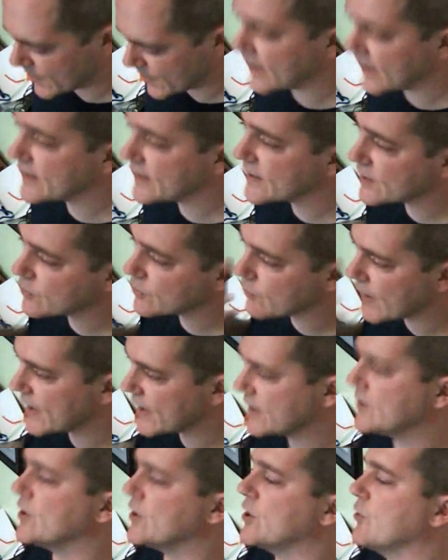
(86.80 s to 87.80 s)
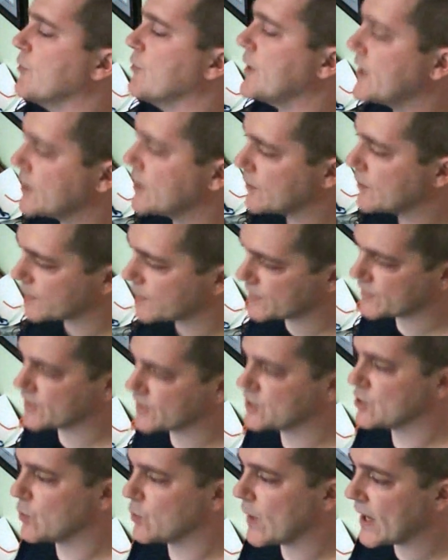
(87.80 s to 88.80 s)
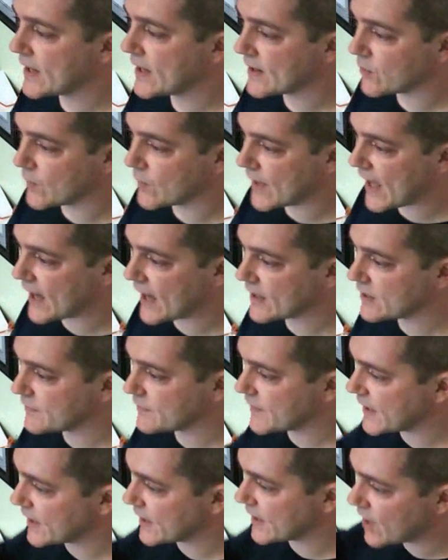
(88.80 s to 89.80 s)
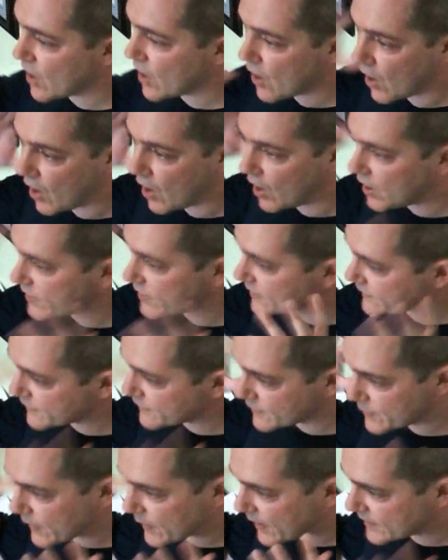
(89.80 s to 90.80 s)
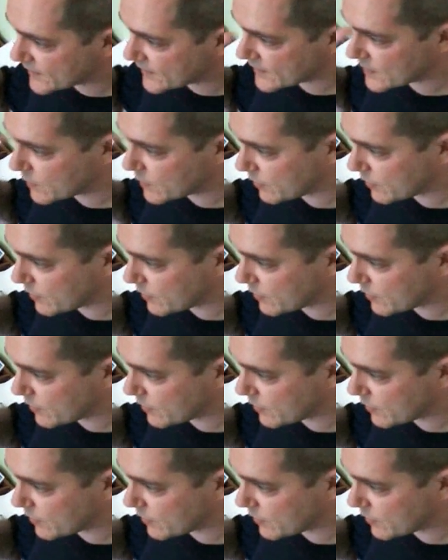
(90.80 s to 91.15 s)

into the regular curriculum in such a way that we activate all different parts of the